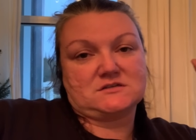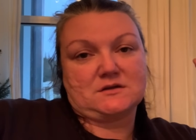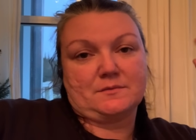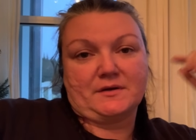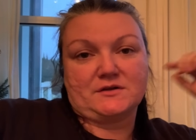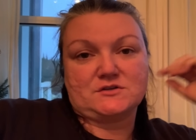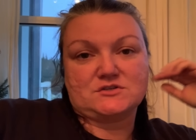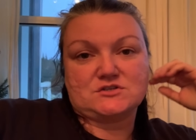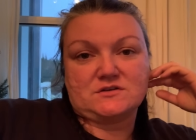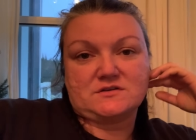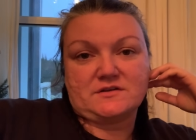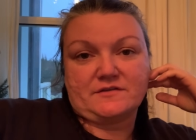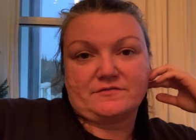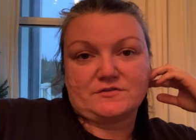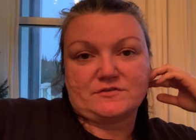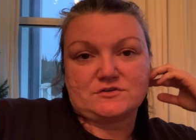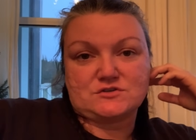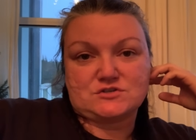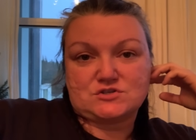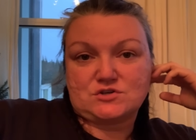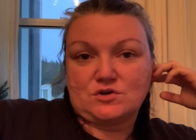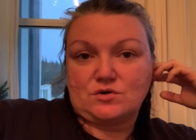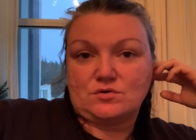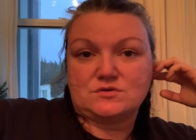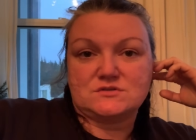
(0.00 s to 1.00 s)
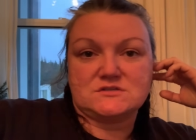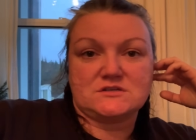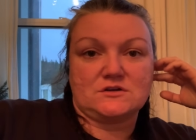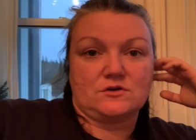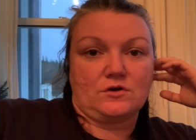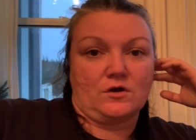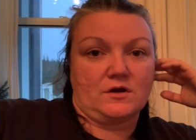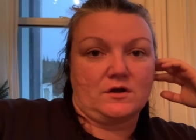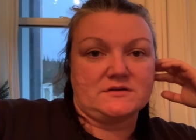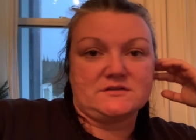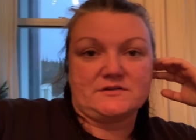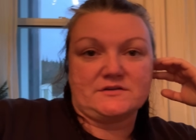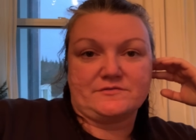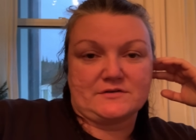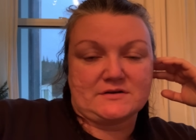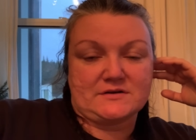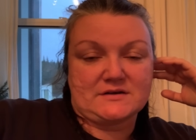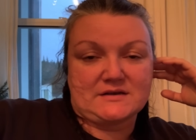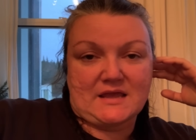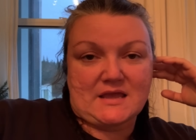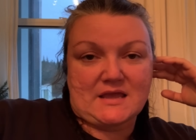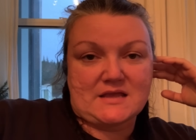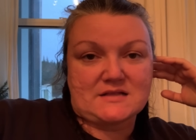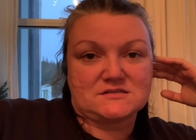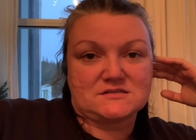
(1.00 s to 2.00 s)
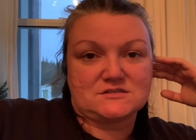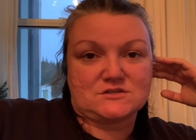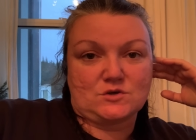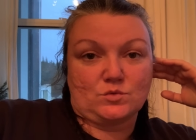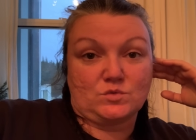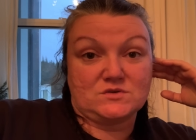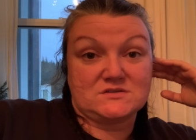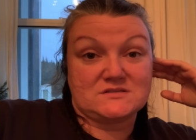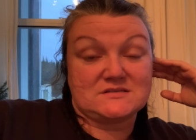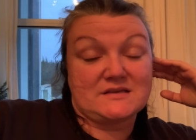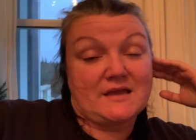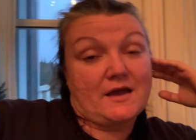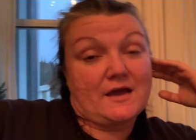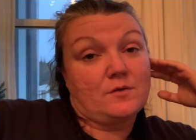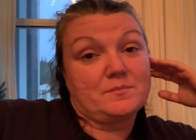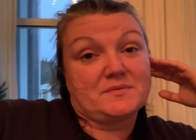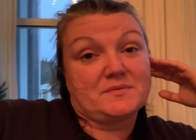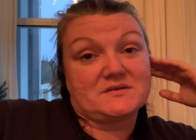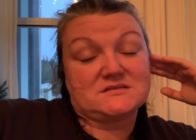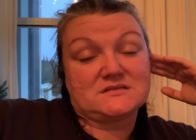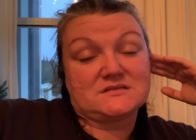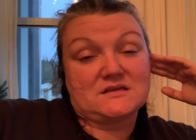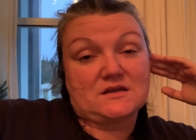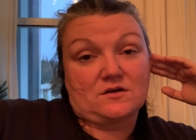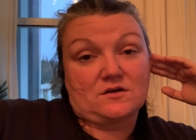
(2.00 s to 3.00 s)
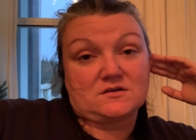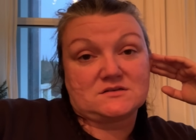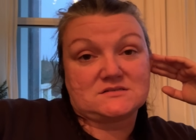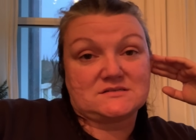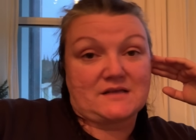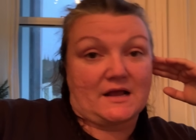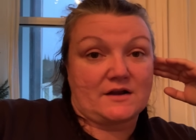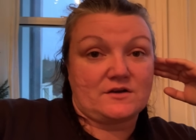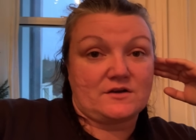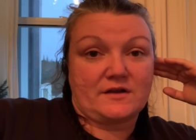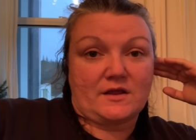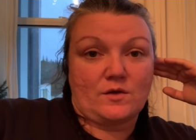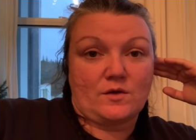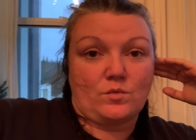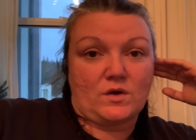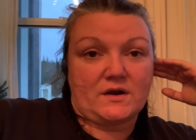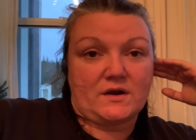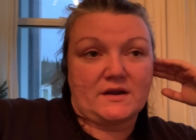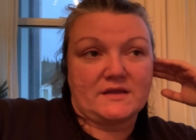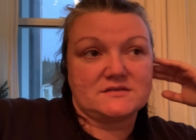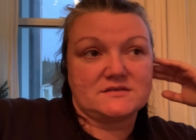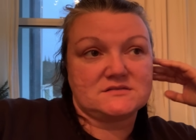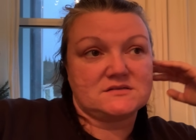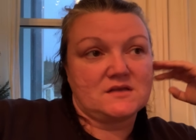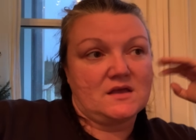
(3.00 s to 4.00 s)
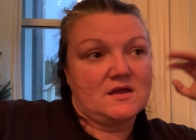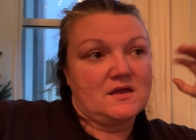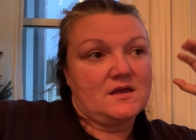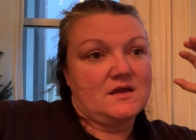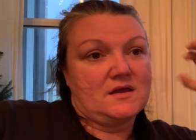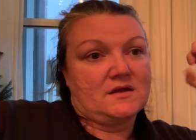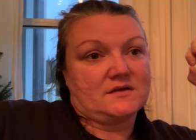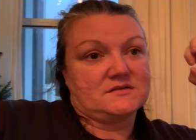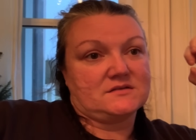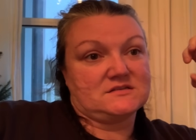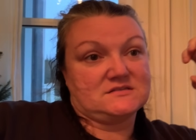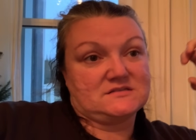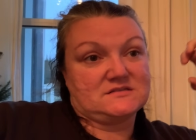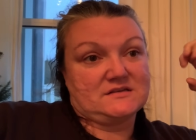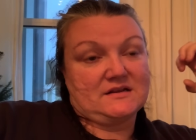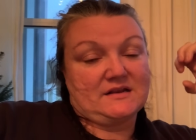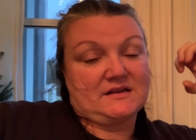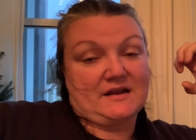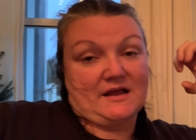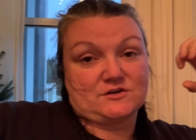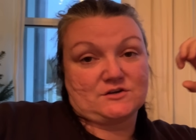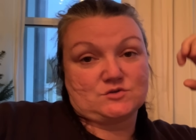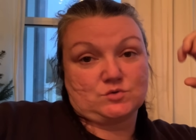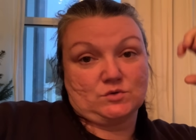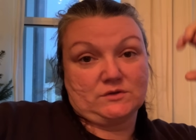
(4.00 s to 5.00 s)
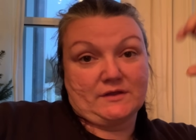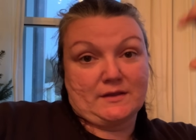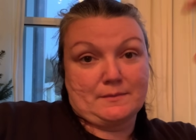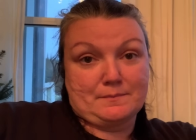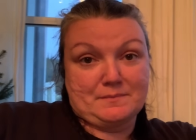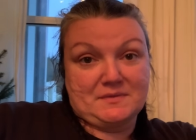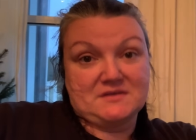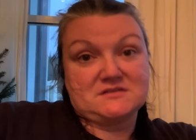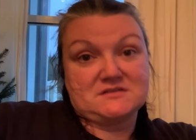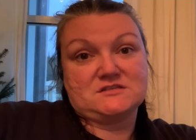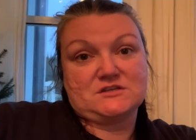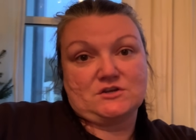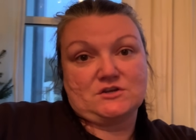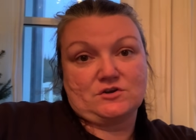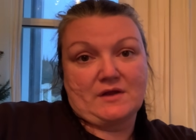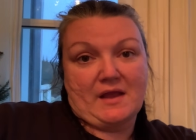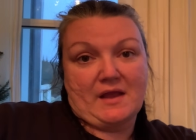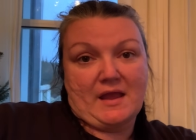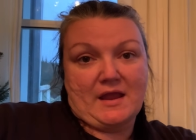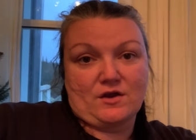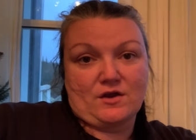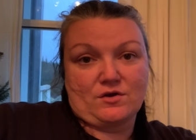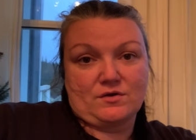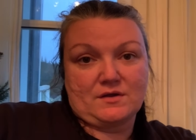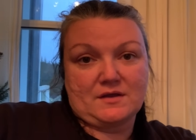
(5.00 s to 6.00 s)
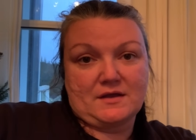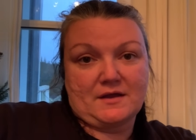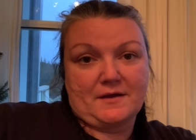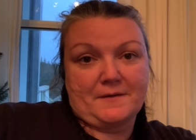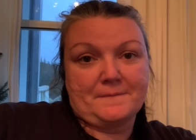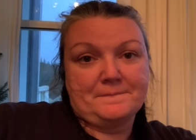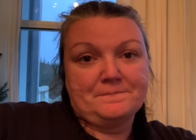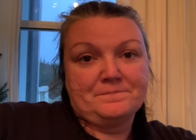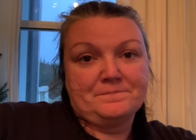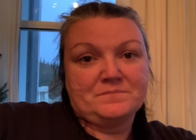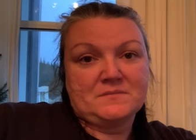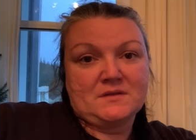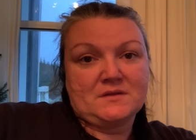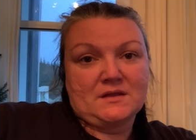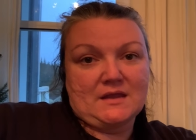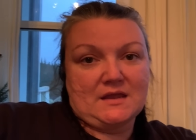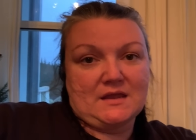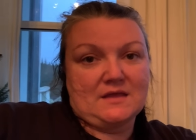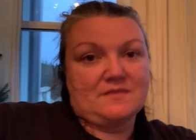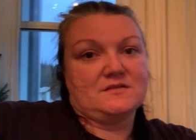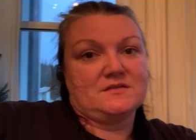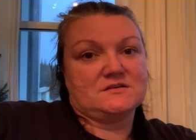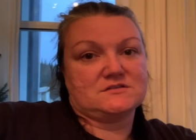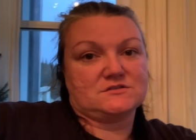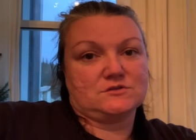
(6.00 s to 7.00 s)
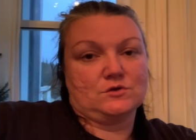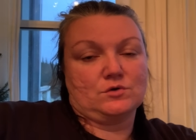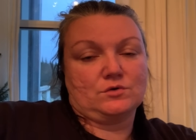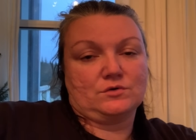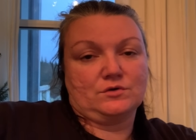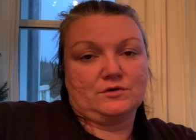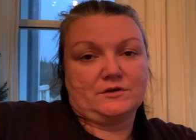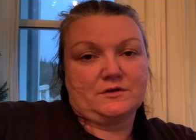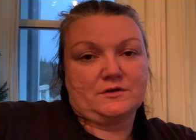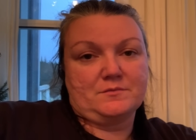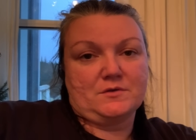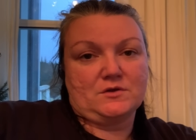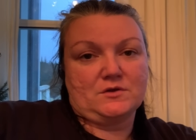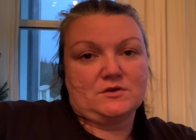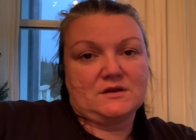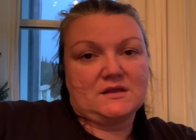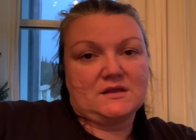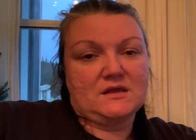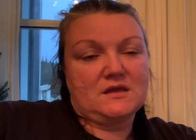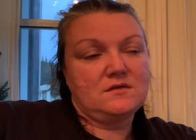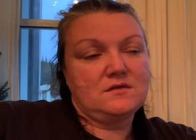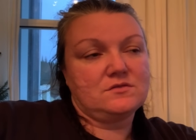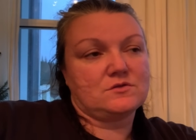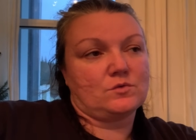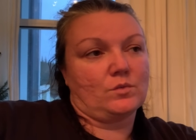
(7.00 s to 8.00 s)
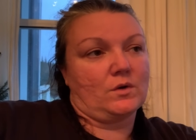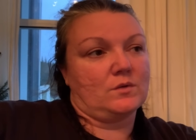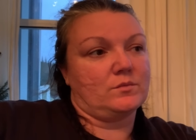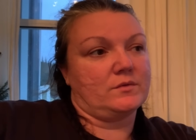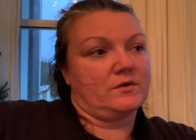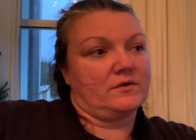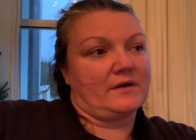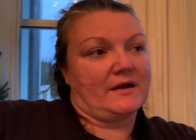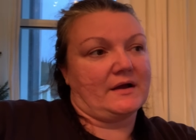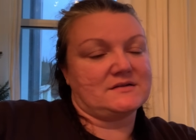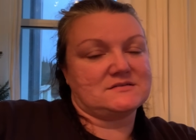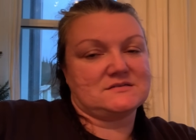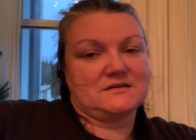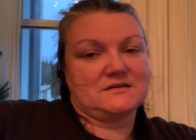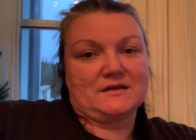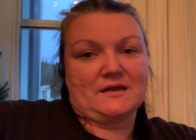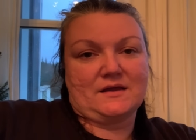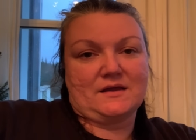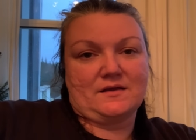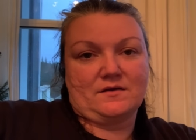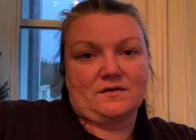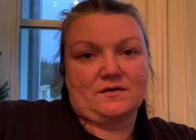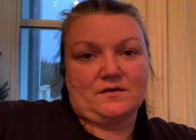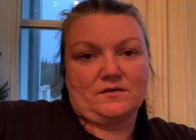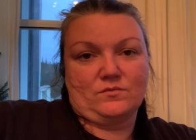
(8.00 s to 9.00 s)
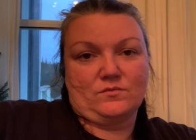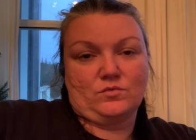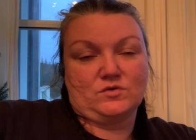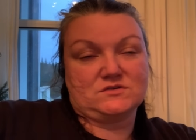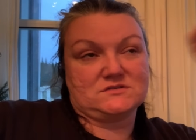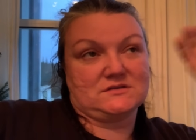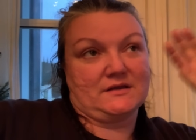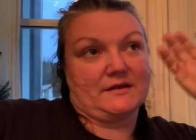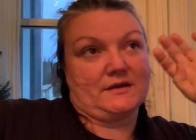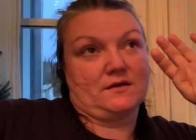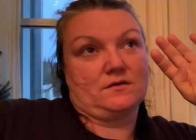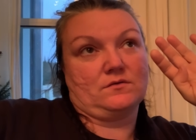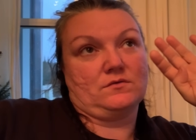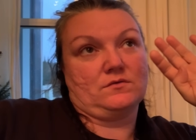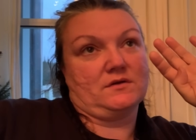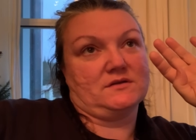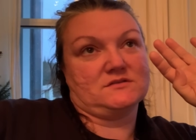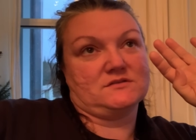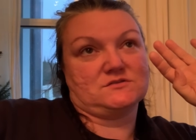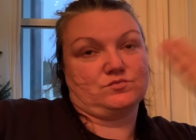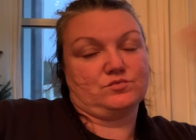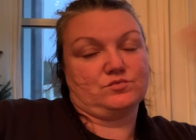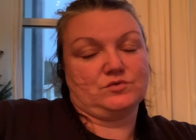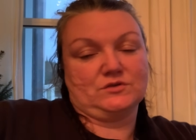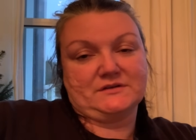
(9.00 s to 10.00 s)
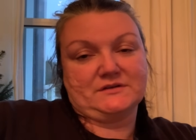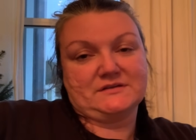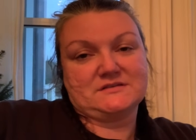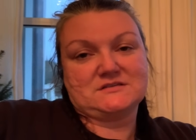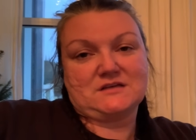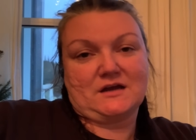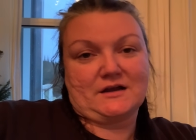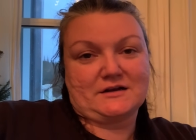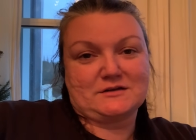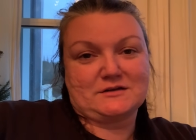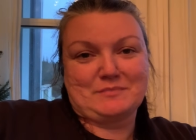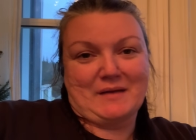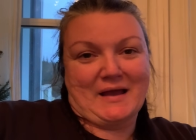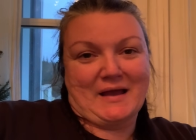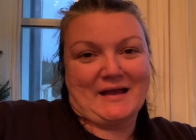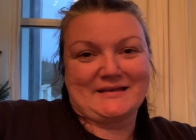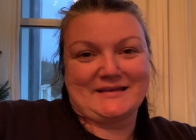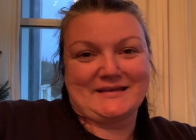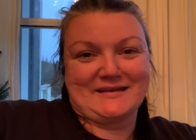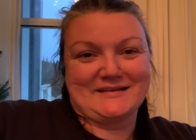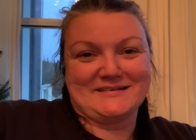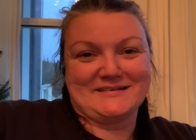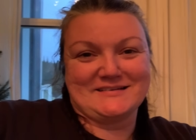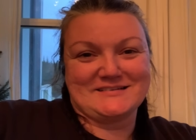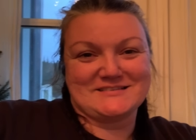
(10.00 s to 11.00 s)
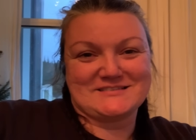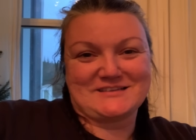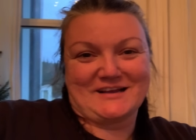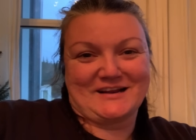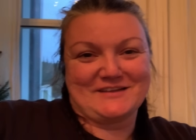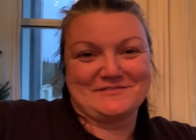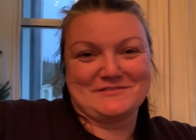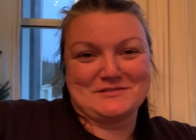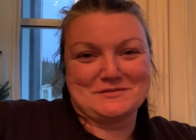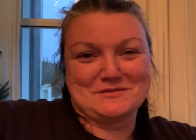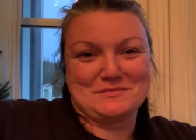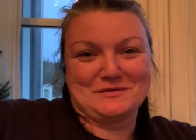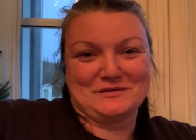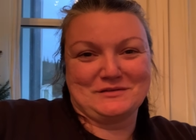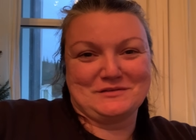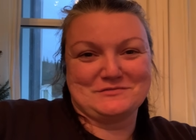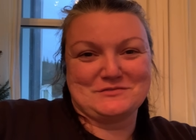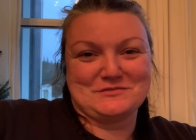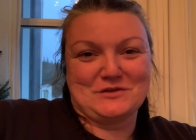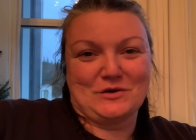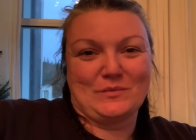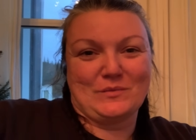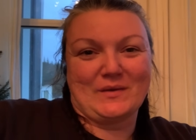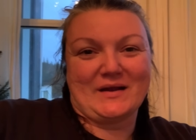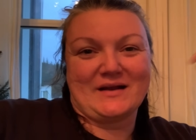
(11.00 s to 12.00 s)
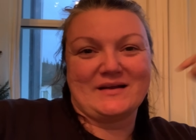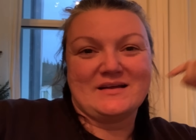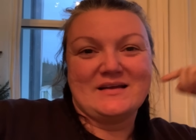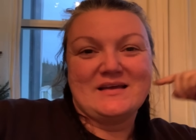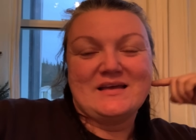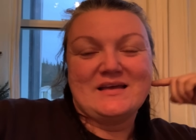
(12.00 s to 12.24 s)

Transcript: a bunch of different shows and are on different dates. So we'll see how busy our Saturday one is because it's in an actual like busier area in this local community. The one we were at today was like, it's really tucked back in and it's kind of in the middle of nowhere.